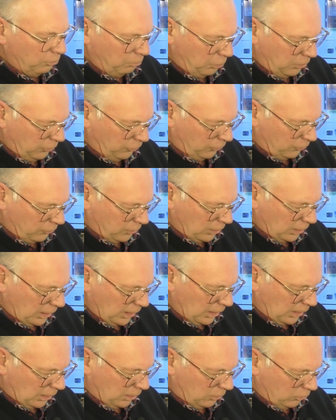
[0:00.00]
a piece of
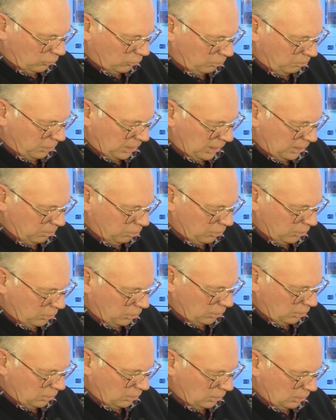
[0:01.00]
card or
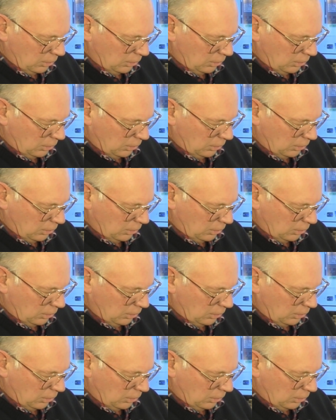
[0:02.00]
paper